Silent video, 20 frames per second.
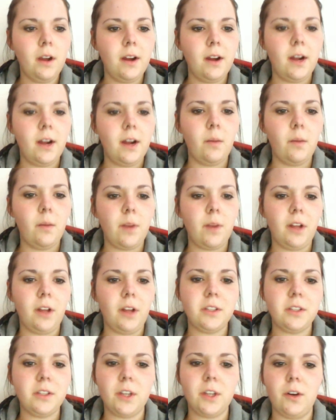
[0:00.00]
Um, but
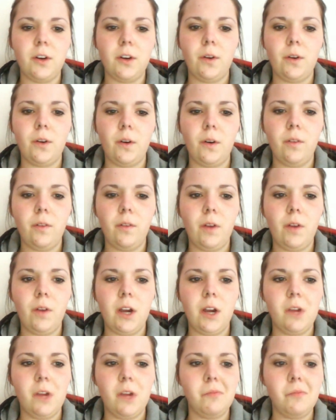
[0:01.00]
also,
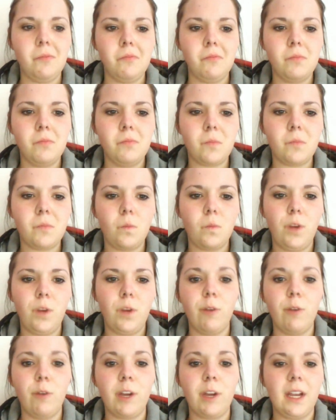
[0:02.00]
um, when
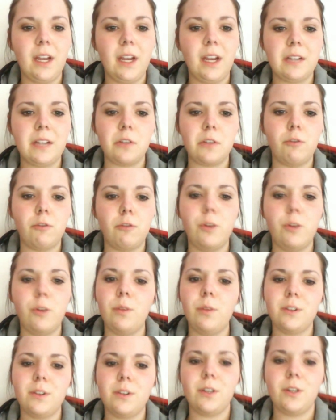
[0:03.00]
you're working as a group, there's so